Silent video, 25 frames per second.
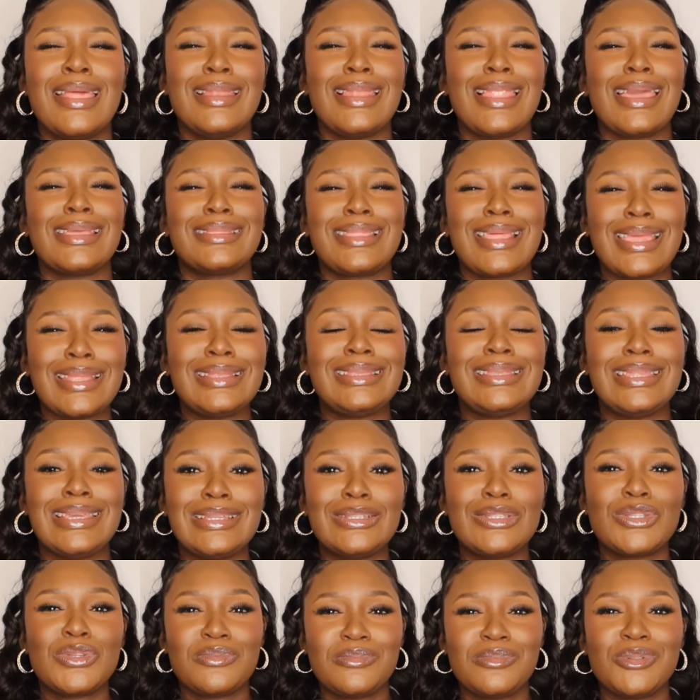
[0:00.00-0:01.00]
like they
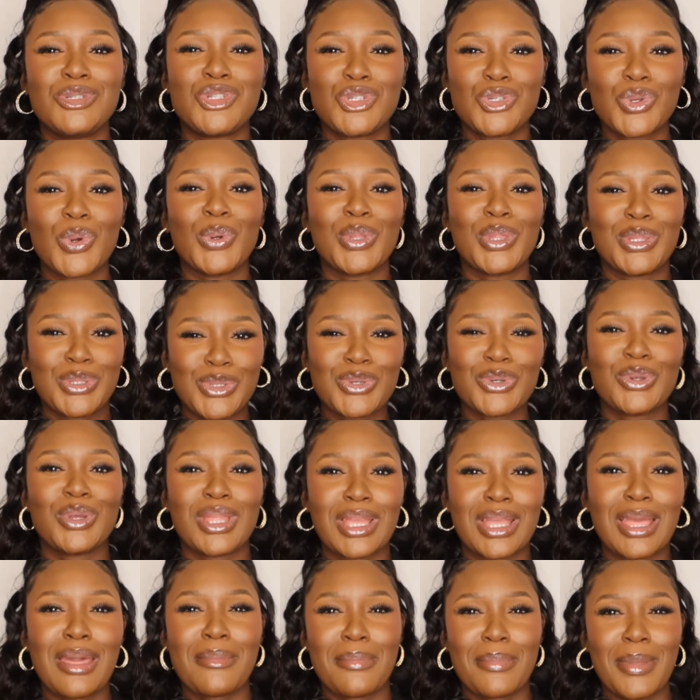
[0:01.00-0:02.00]
need to be sure that you're gonna
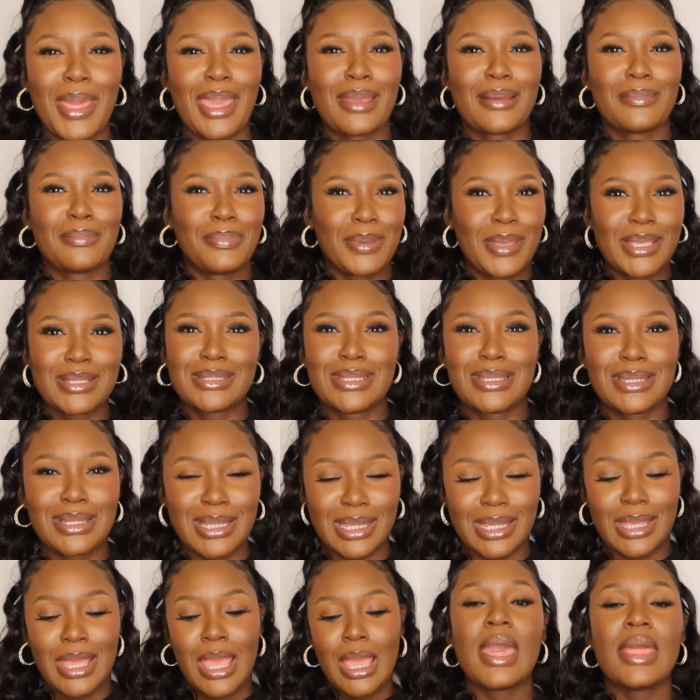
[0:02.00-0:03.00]
come back,
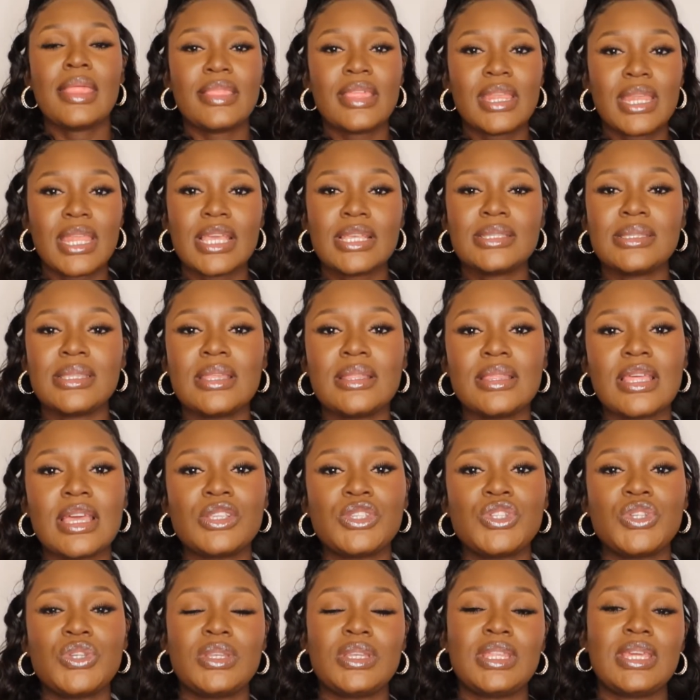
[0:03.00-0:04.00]
basically. And the next thing
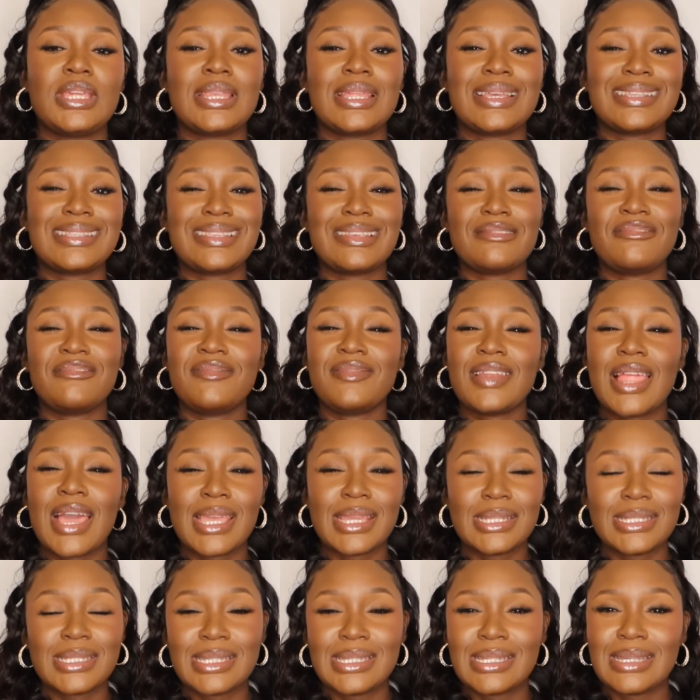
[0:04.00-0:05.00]
that you need is a
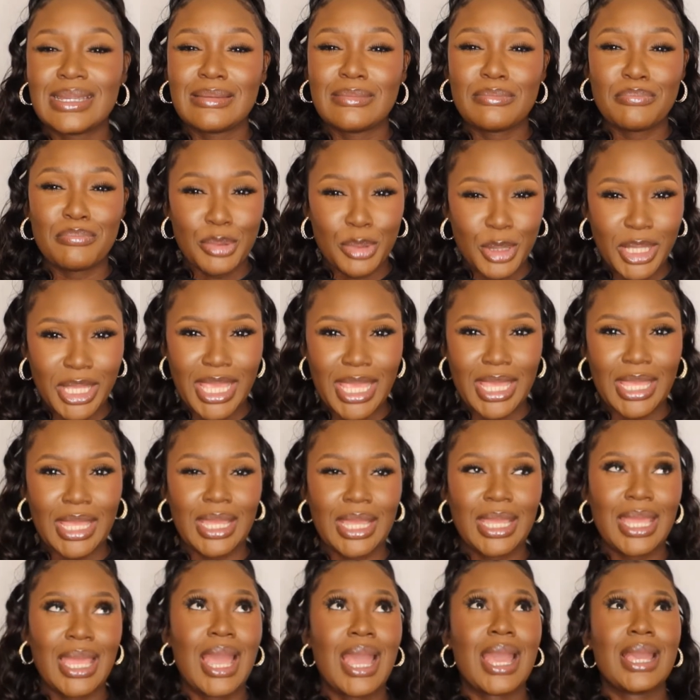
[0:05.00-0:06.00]
flight booking,
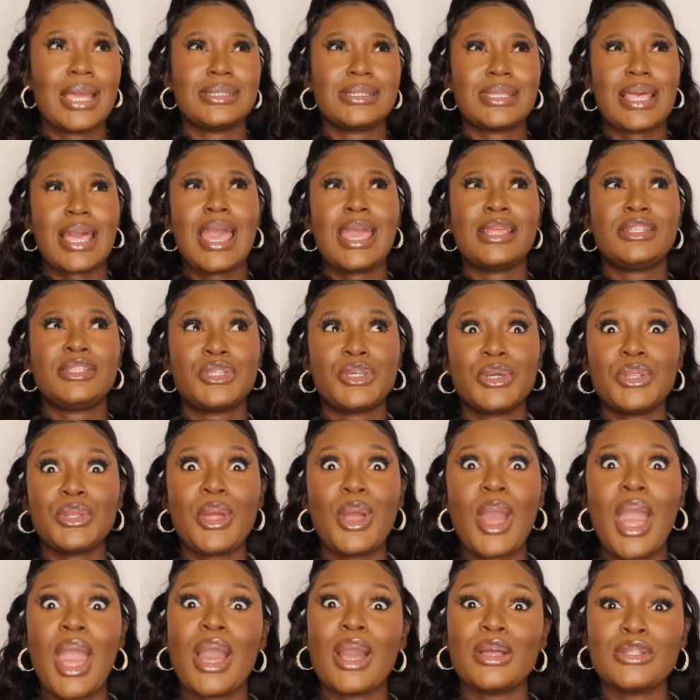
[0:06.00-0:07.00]
guys. I don't
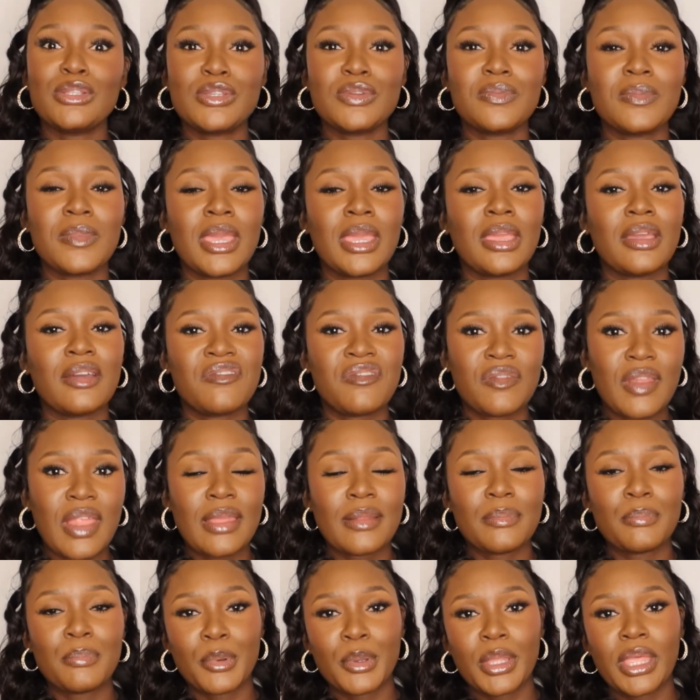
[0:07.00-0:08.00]
know how to make a
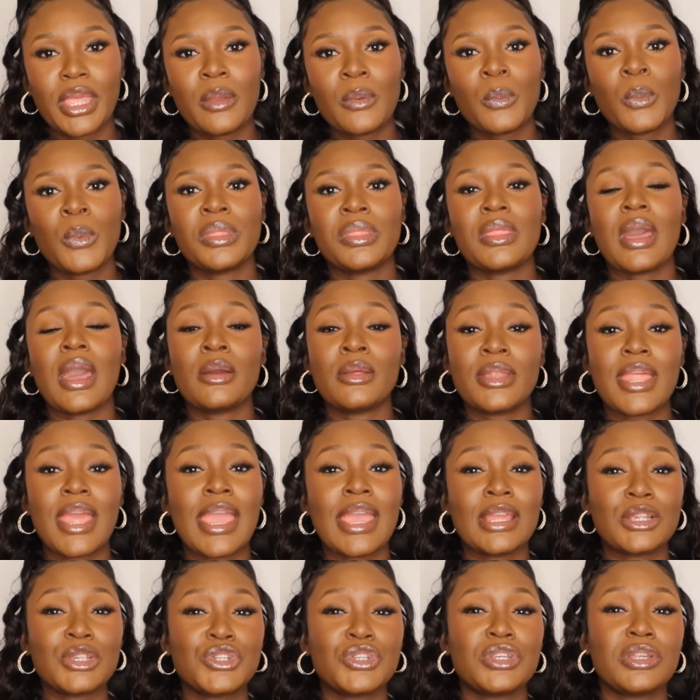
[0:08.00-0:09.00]
flight booking without
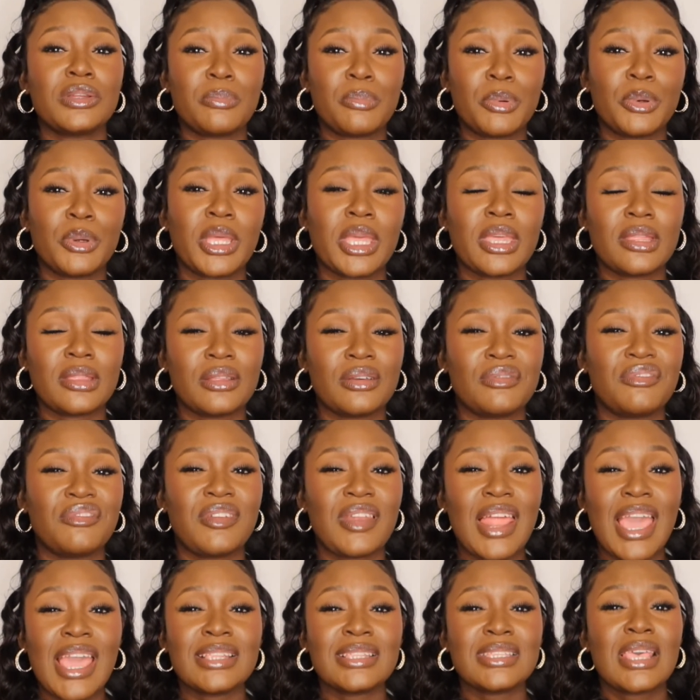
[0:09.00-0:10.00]
actually booking the
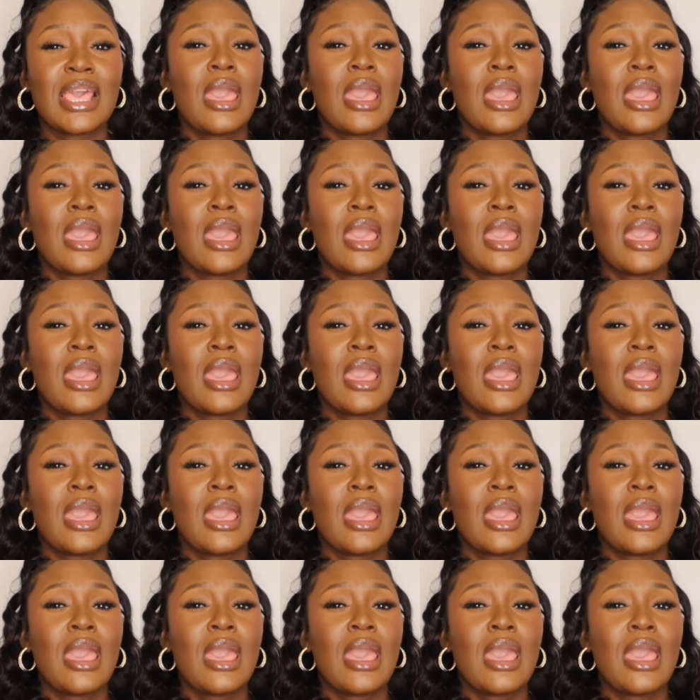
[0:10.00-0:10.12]
flight.